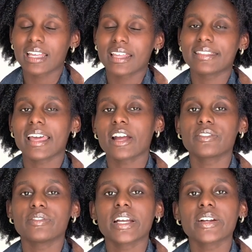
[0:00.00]
they are
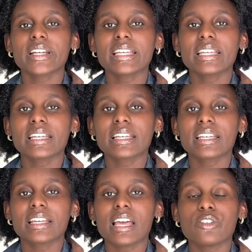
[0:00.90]
very
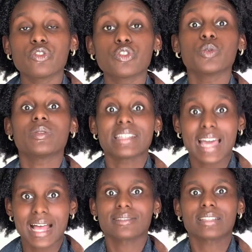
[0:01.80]

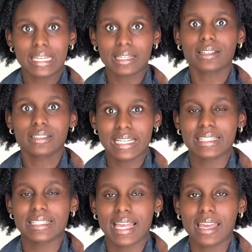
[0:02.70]
enthusiastic, let's
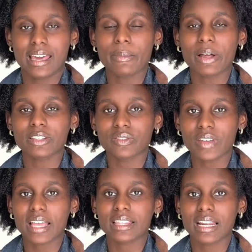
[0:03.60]
say, about the
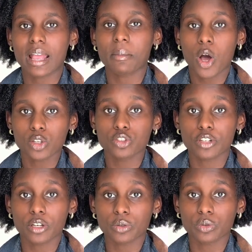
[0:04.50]
fact that I am
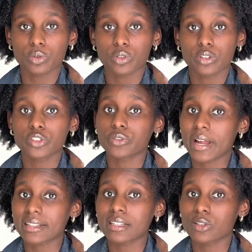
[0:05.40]
also
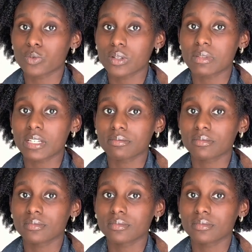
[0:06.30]
attracted to women.